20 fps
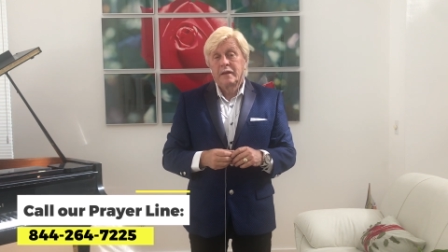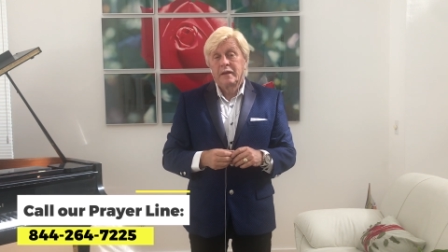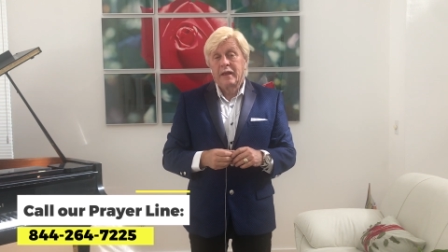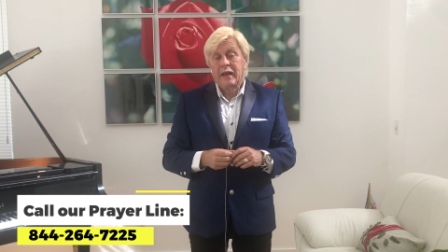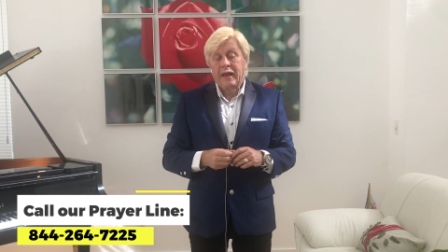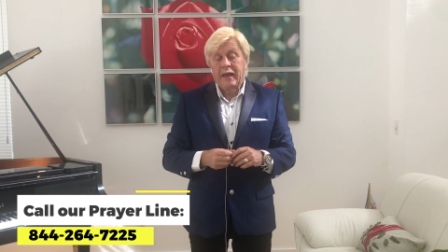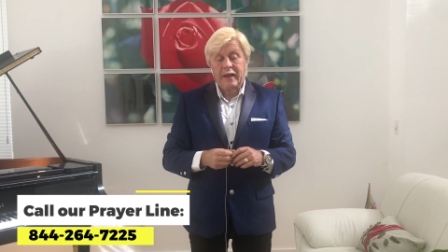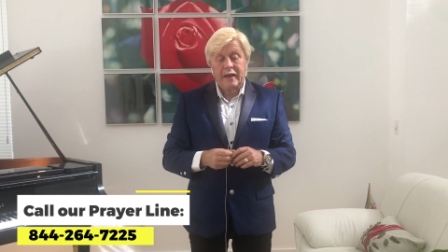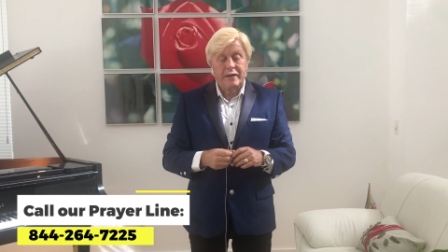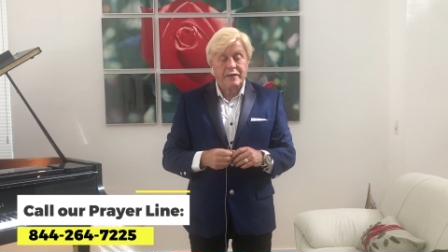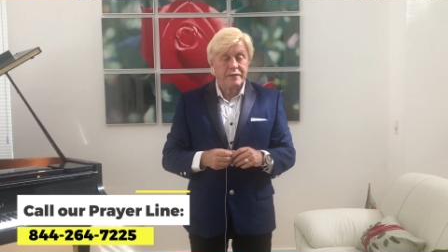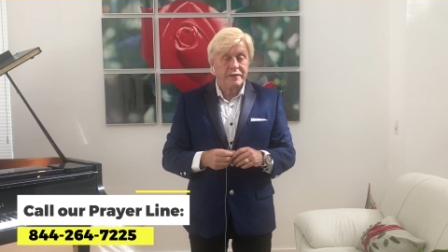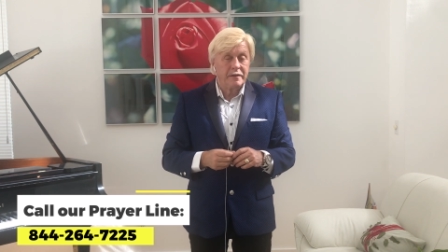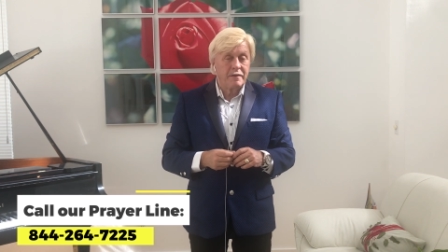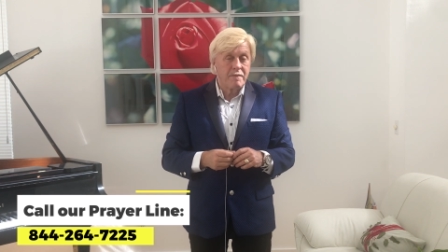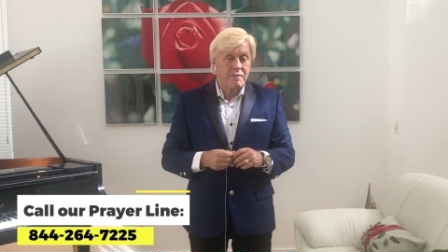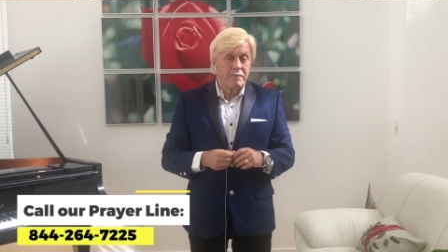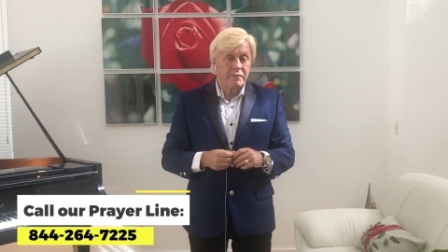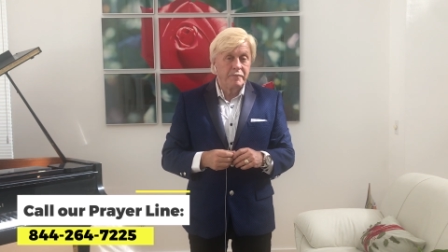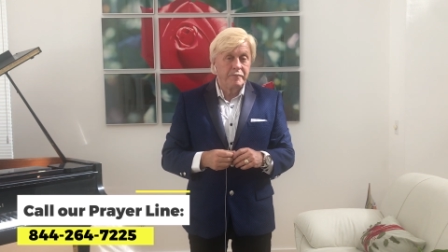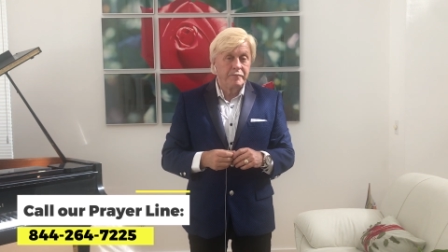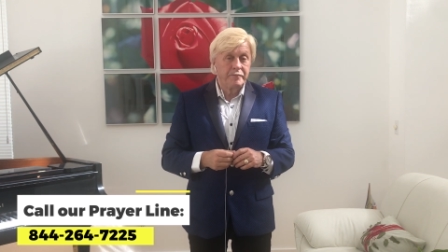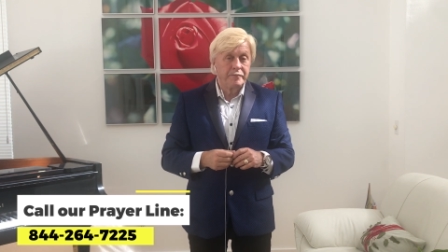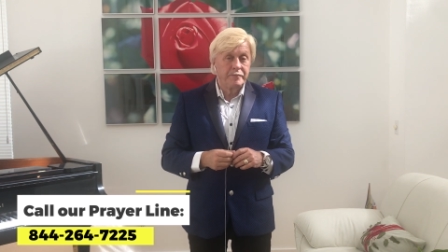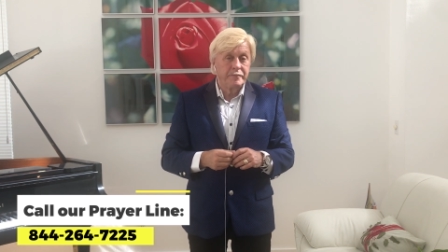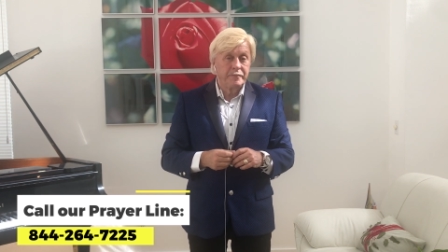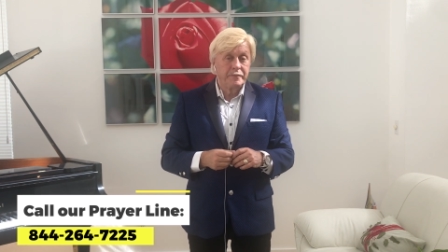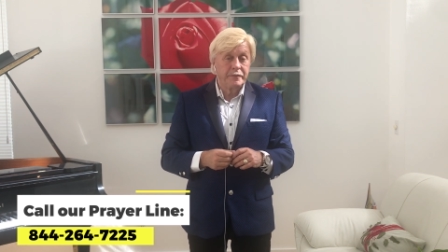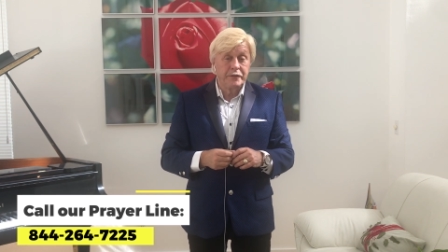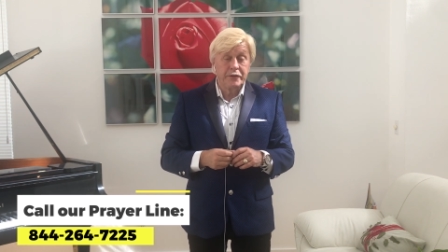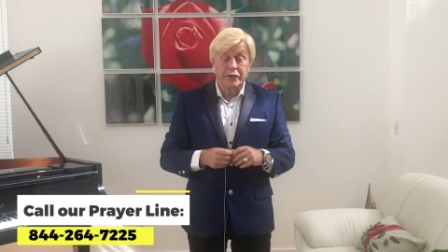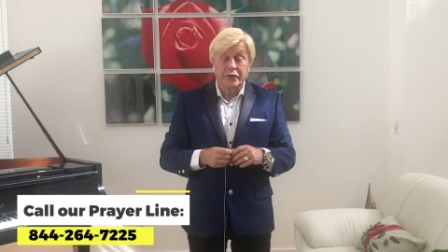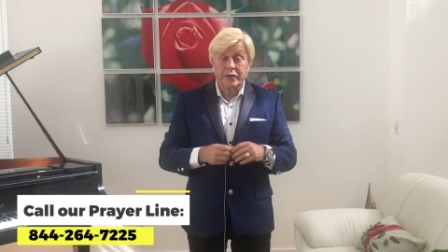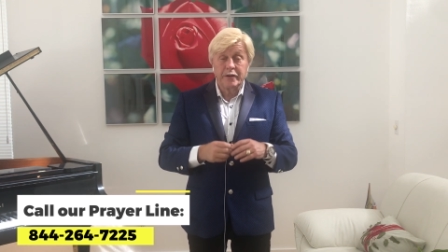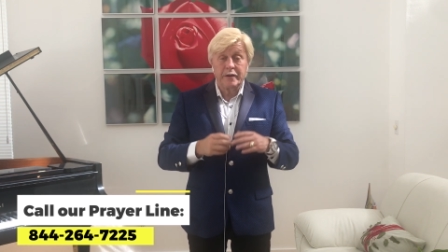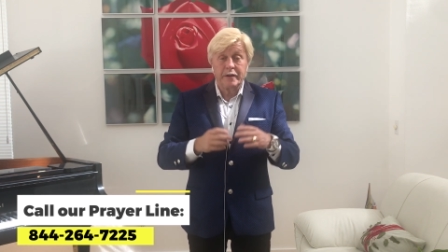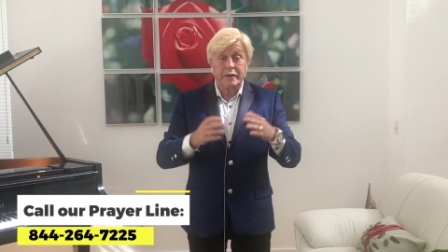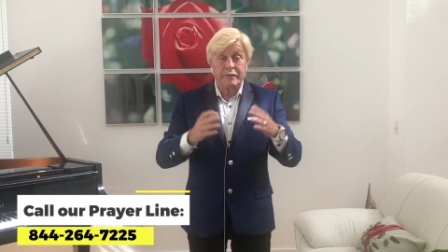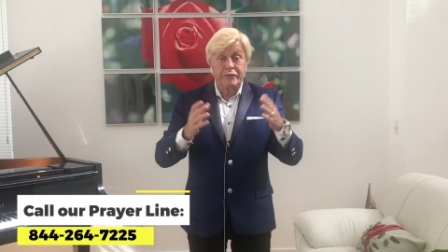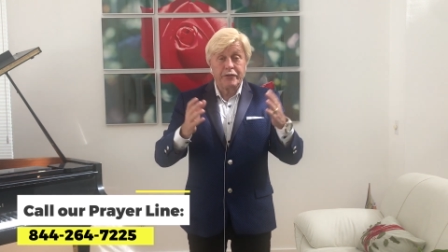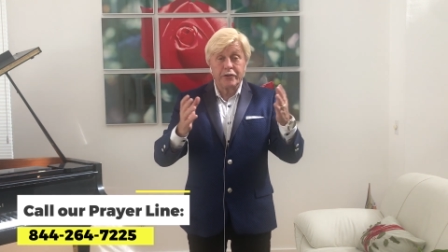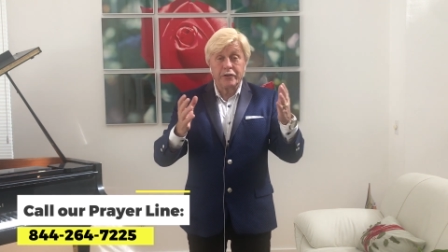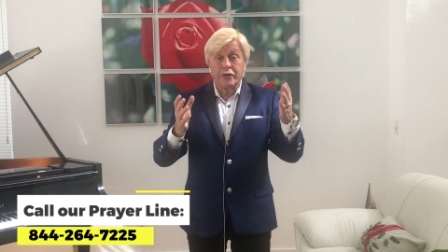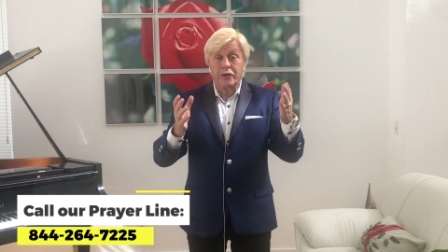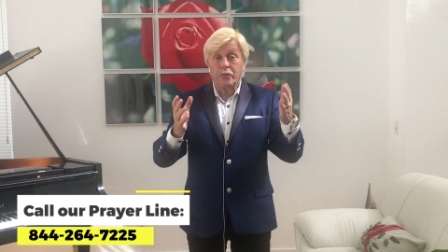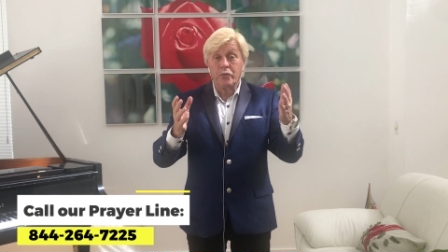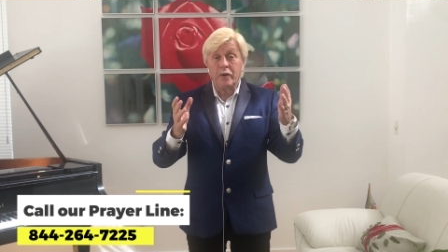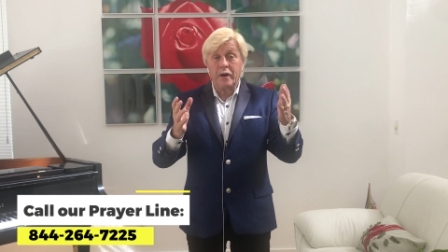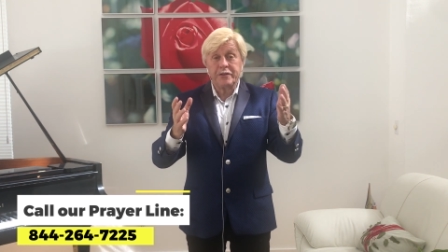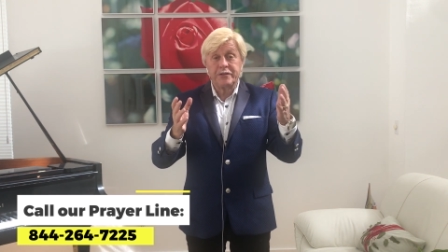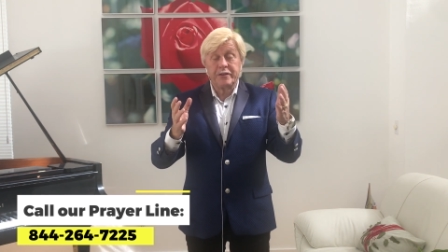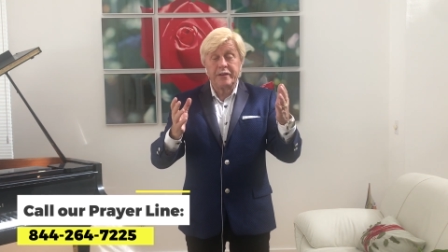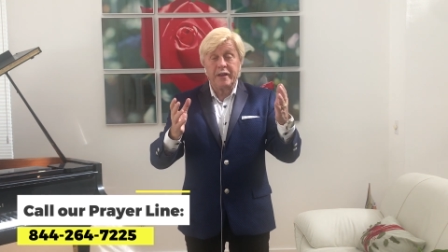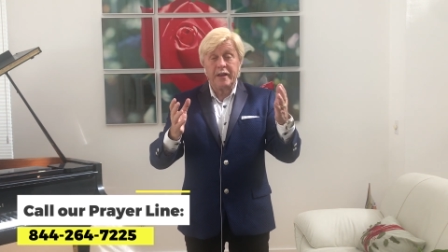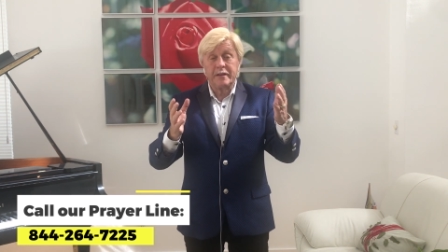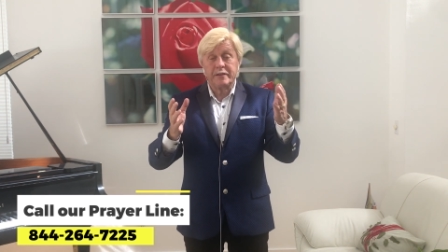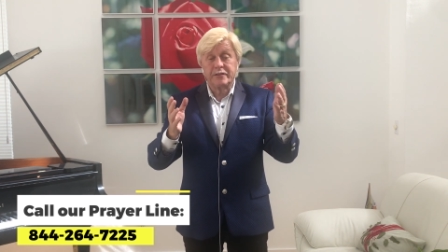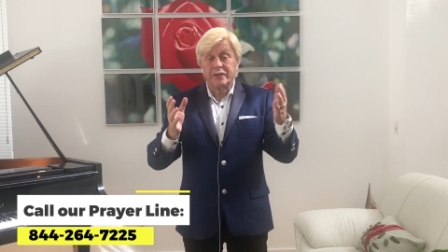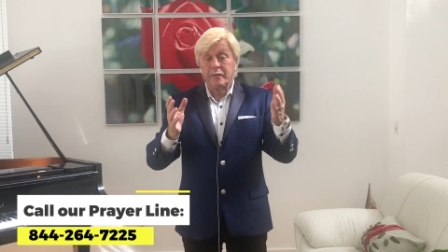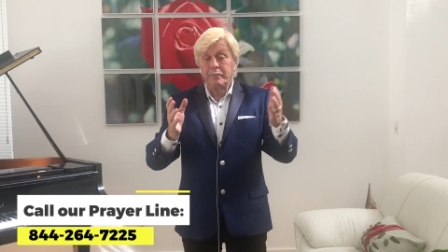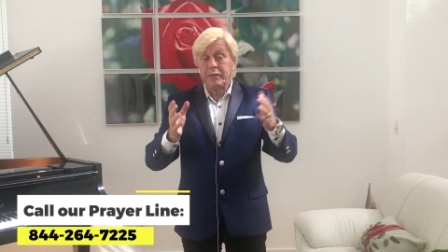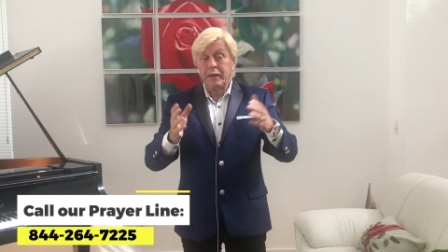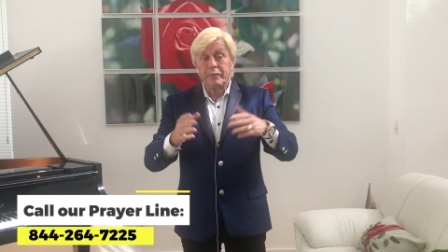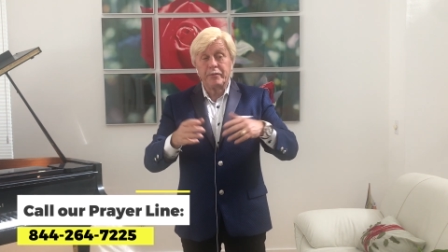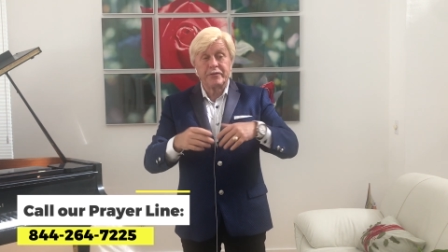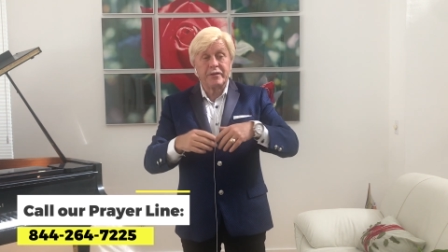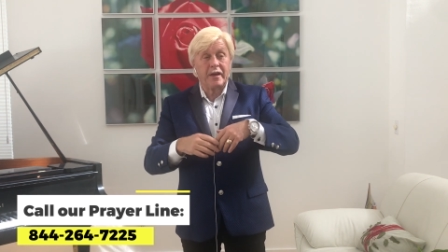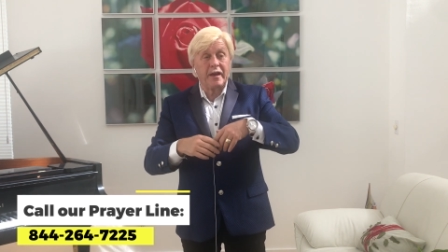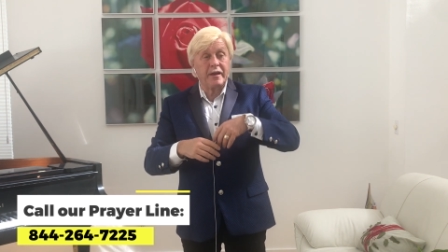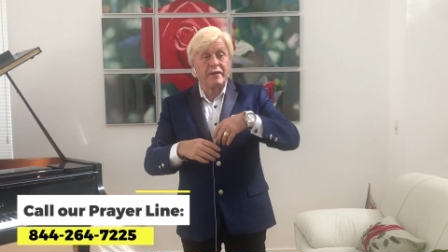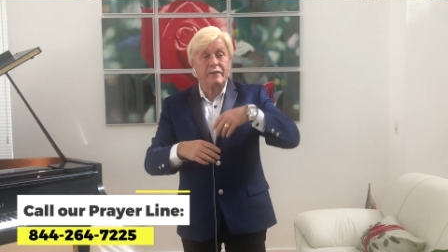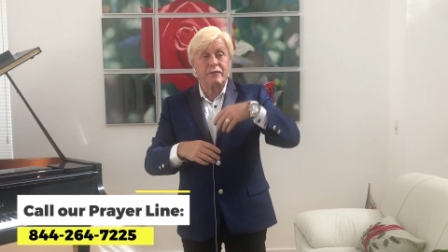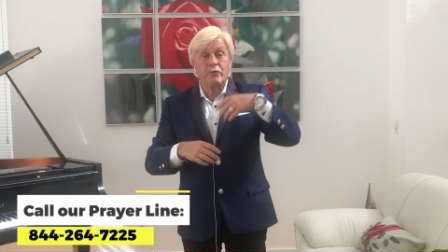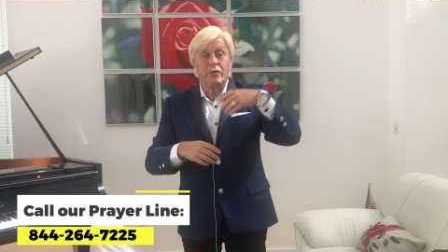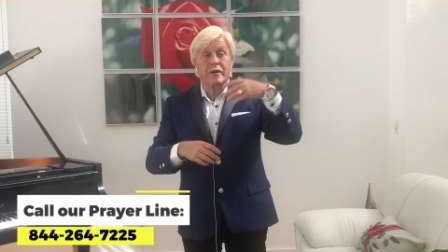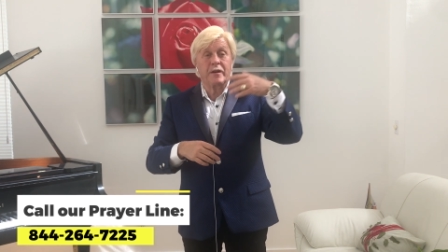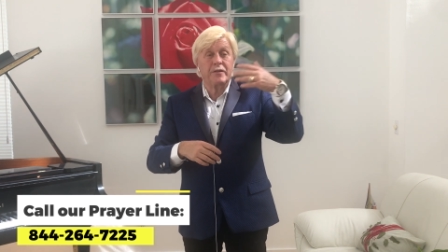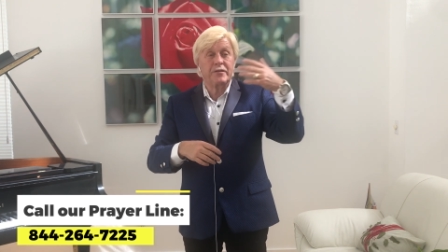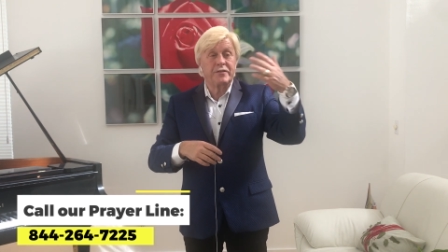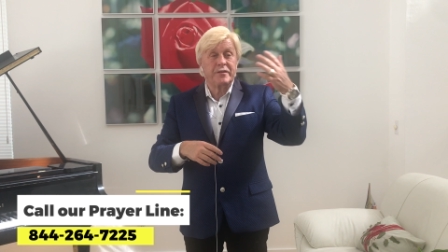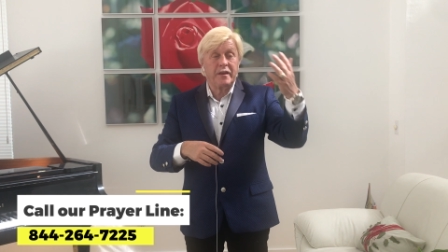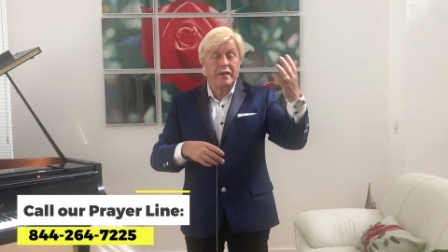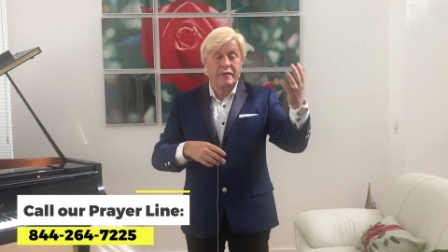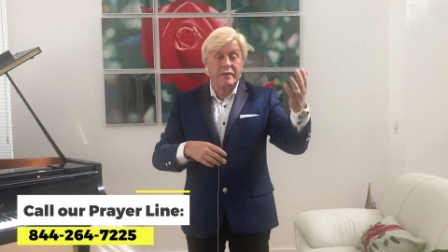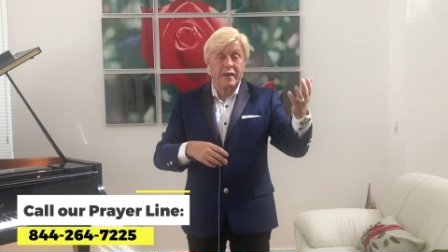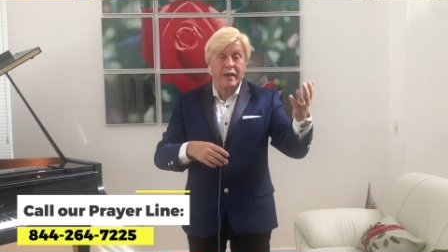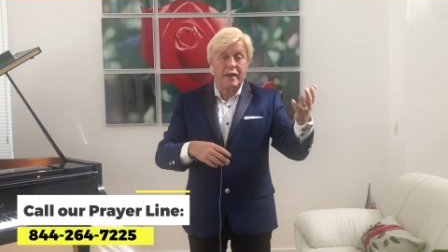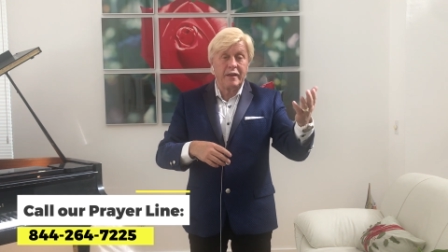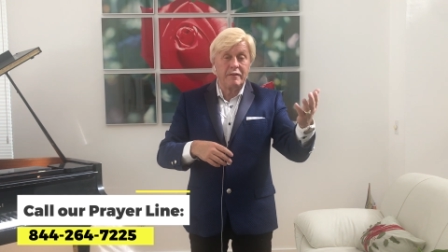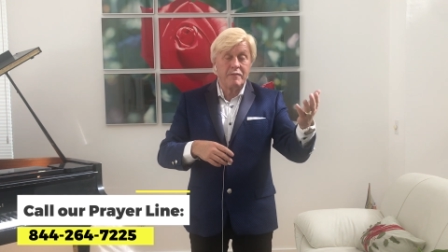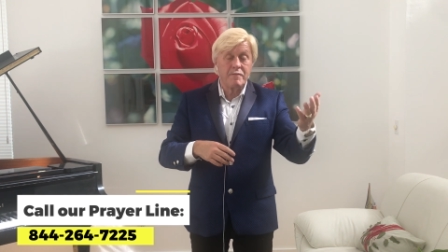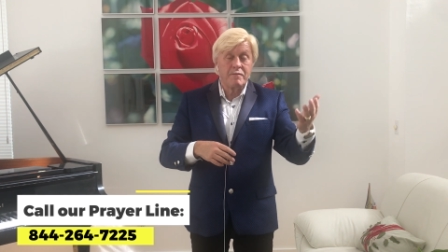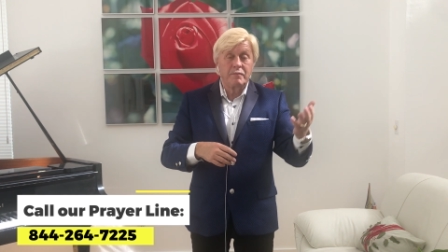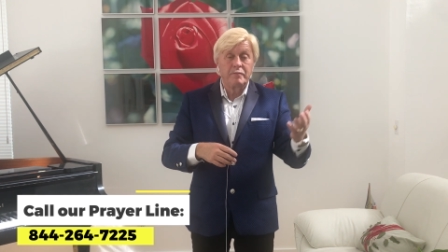And if you're gonna watch that, some people say, I didn't wanna see that.